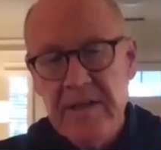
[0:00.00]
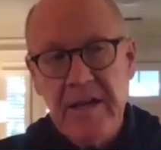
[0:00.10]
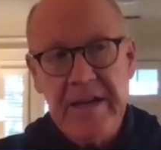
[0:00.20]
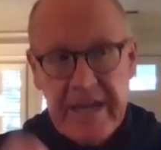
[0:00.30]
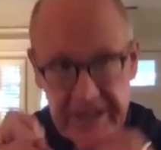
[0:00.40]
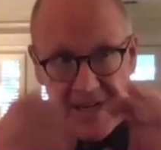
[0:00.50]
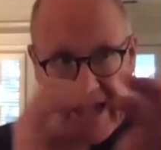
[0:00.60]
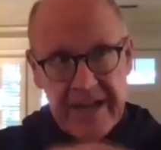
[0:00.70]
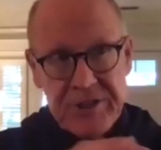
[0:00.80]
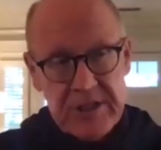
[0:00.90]
and I could
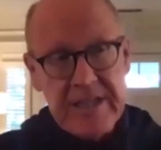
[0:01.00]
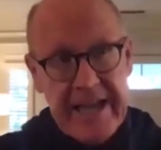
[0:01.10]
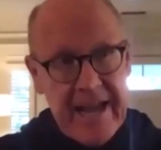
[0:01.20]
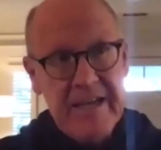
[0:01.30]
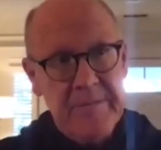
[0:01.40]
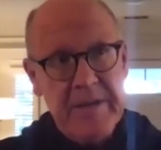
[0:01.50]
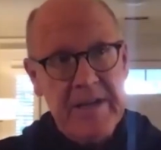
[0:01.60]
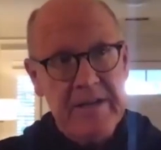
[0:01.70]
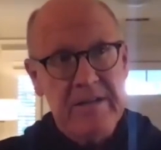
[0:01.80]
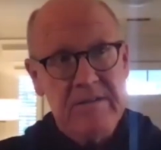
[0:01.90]
actually
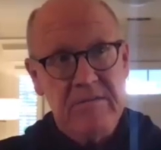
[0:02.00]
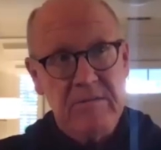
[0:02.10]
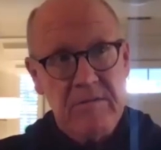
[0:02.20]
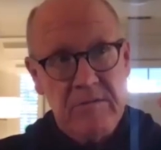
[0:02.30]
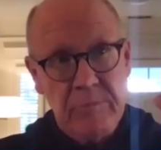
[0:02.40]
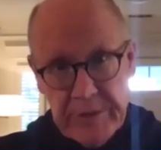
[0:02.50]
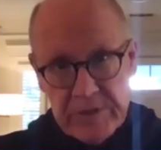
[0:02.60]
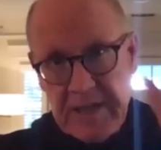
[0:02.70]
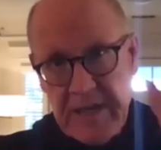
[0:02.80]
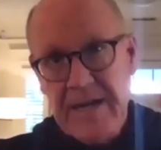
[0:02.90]
animate real
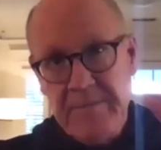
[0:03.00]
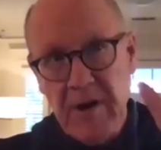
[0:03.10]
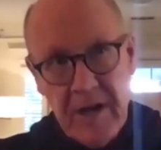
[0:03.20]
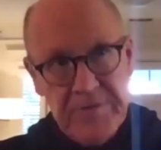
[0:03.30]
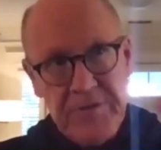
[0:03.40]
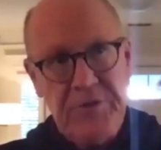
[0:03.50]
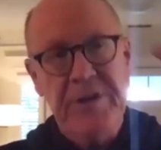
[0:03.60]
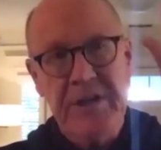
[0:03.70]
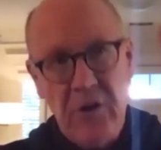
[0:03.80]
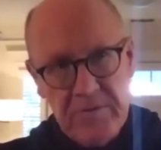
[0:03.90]
time on the
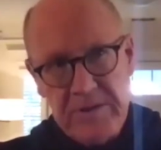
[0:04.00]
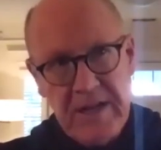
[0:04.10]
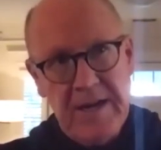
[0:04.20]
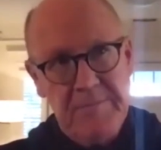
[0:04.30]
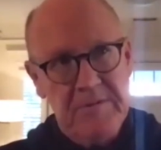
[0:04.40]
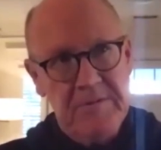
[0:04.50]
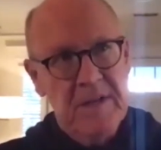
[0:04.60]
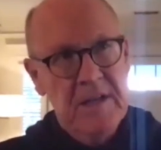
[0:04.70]
screen over top of